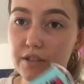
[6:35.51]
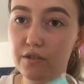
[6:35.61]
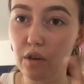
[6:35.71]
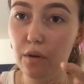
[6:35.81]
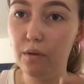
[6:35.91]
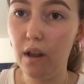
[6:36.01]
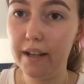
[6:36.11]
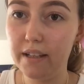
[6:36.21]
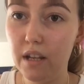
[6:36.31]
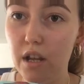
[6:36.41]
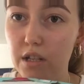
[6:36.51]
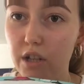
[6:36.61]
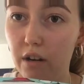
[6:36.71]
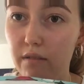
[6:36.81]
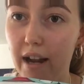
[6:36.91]
sew like
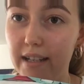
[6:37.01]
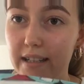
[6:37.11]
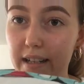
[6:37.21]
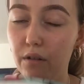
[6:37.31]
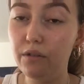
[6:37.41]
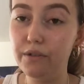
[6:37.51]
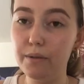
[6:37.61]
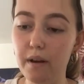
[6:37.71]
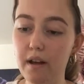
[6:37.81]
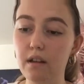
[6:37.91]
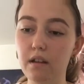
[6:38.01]
directly onto it.